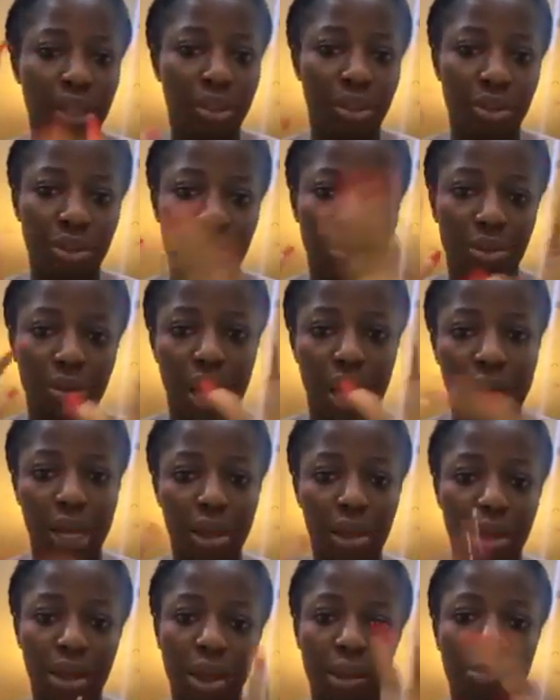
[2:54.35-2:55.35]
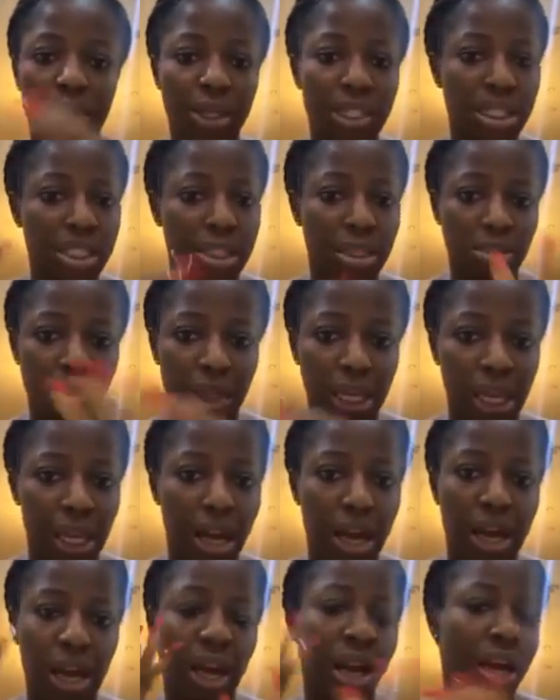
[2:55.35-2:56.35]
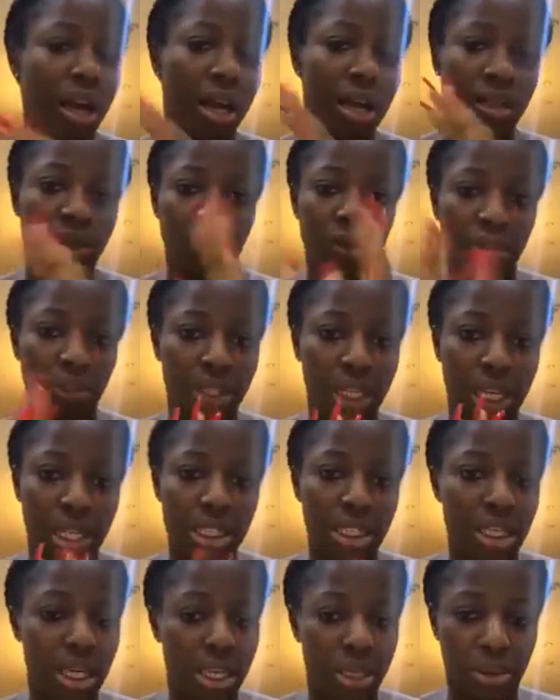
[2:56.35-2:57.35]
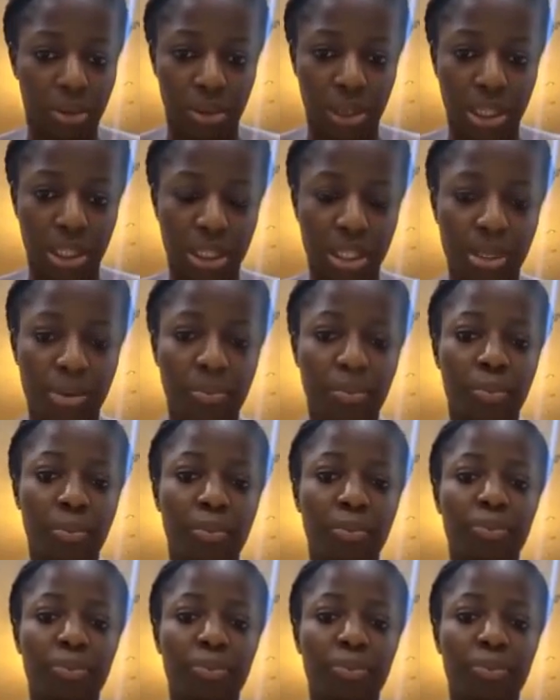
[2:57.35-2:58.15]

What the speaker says: you know, are a bit similar and all that. Anyways,